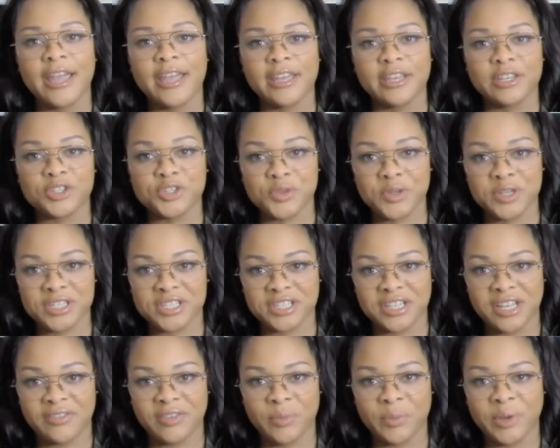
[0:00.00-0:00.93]
In Trench
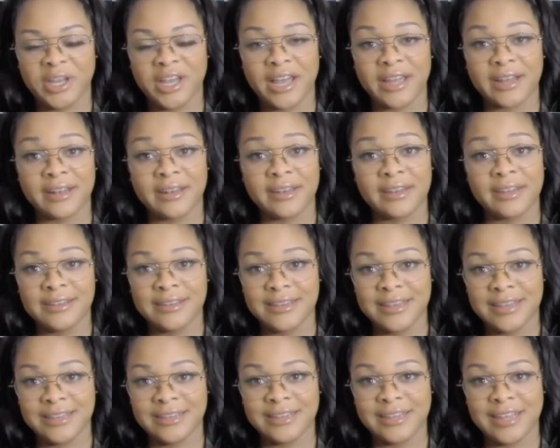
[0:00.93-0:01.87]
11, we got
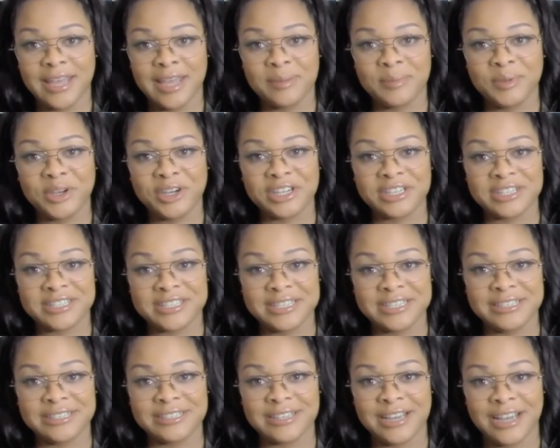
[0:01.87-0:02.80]
in game
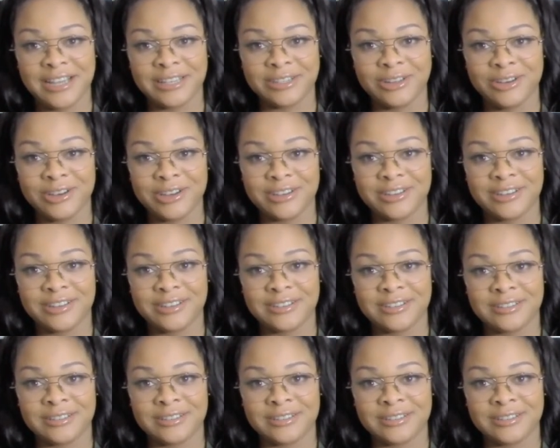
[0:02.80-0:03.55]
cutscene dialogue.